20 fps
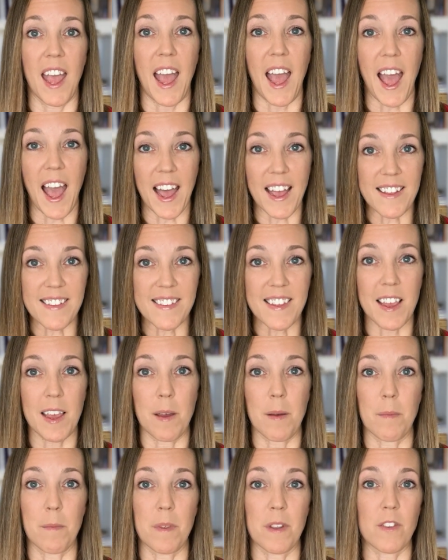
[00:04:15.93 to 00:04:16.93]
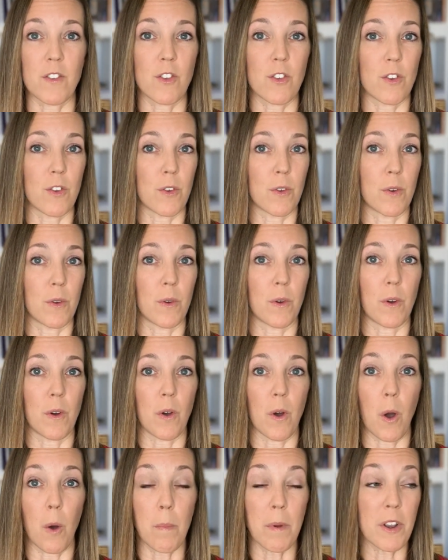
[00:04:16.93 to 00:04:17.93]
Ask Him to
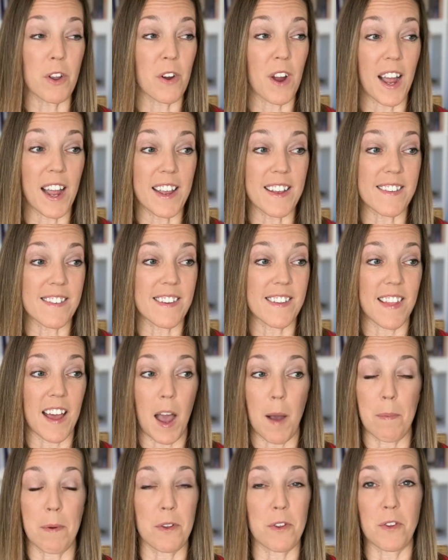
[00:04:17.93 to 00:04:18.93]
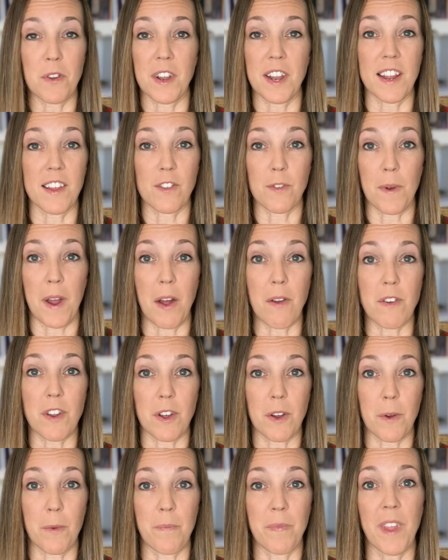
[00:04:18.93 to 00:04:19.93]
open your eyes to the opportunities around
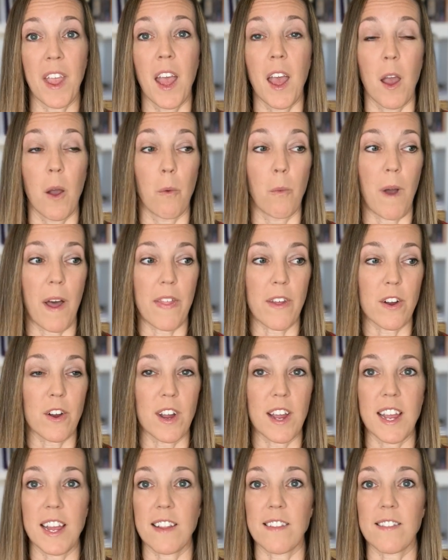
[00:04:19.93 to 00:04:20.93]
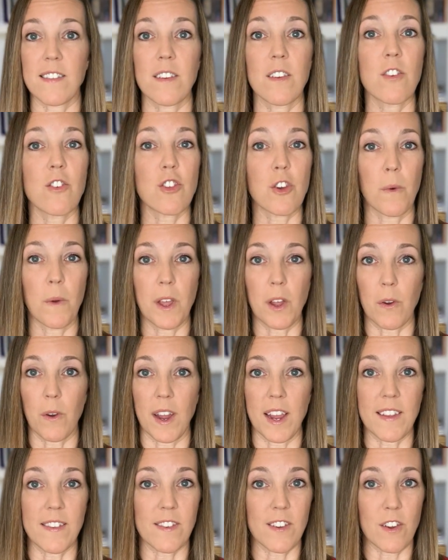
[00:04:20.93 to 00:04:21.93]
you, whether it's showing
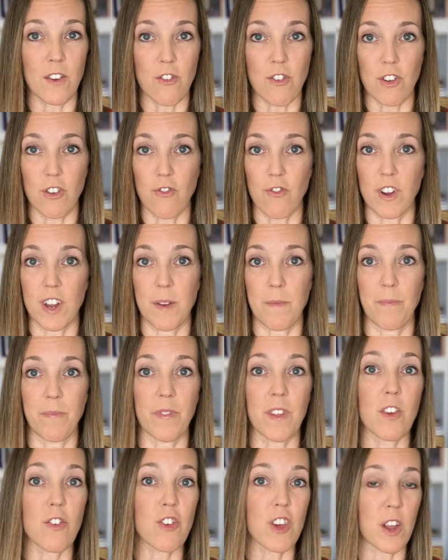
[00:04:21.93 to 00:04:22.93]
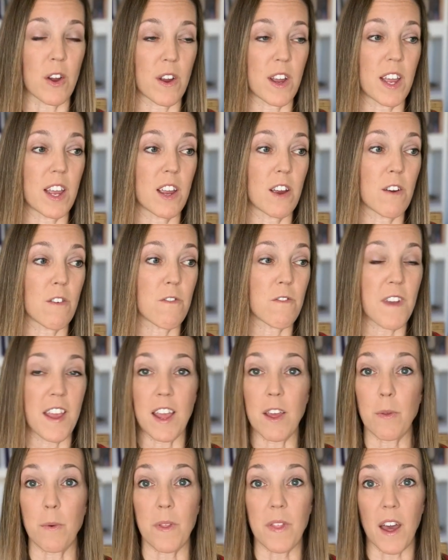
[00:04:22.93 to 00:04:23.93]
grace to your children, sharing your
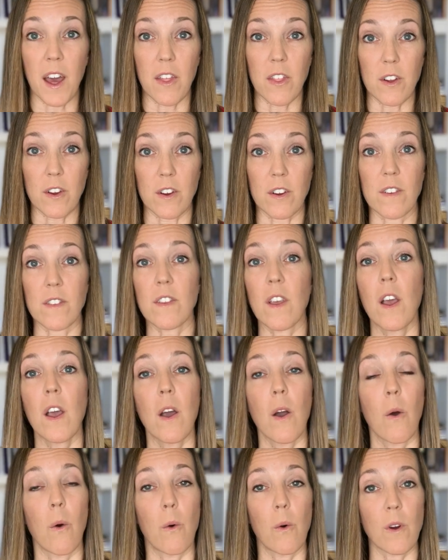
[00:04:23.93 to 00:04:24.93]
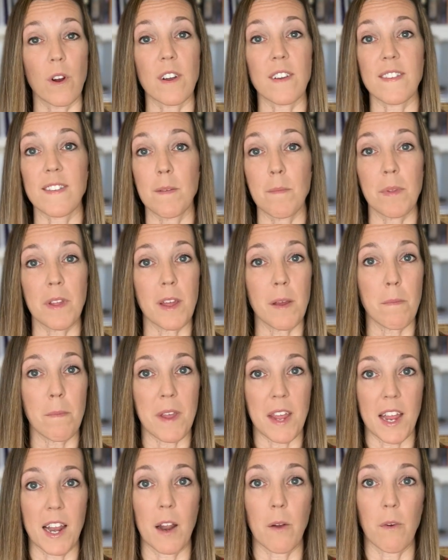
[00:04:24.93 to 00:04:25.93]
faith with others, or simply
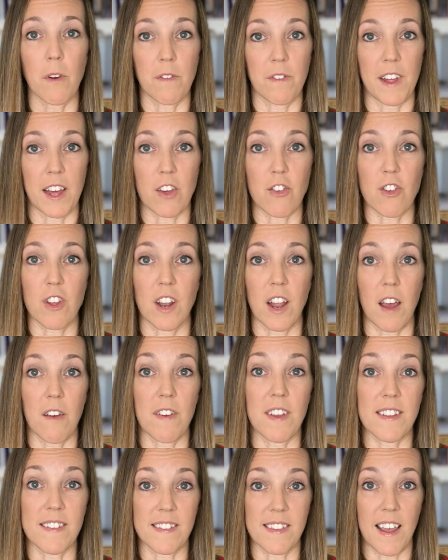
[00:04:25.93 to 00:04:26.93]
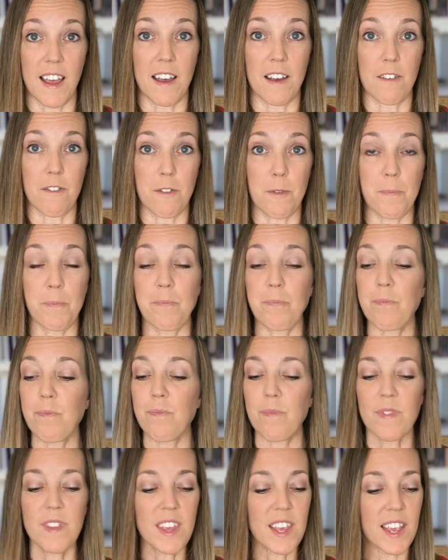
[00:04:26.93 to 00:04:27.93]
being a reflection of His love
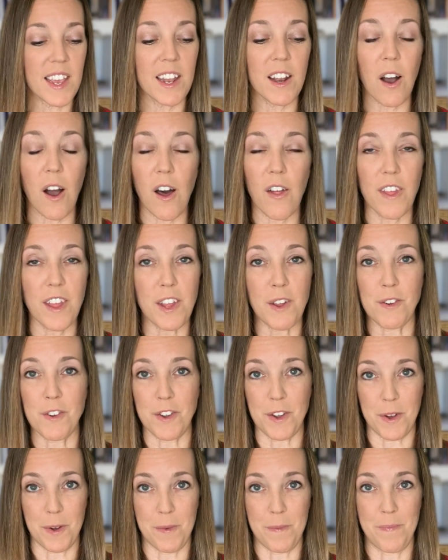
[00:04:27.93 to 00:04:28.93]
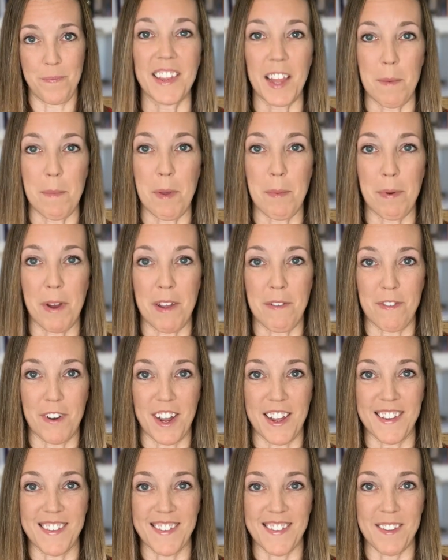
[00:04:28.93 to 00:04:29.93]
in all that you do. Let me pray for
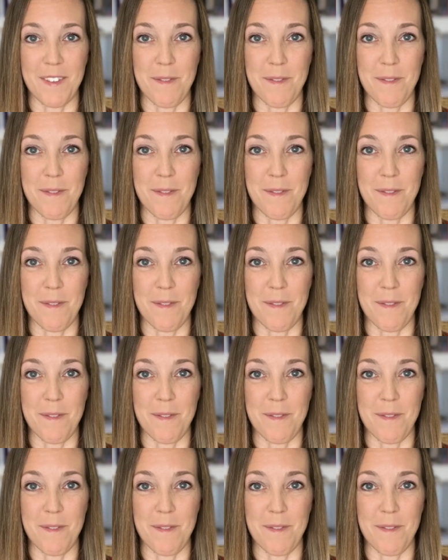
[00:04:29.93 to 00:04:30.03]
us.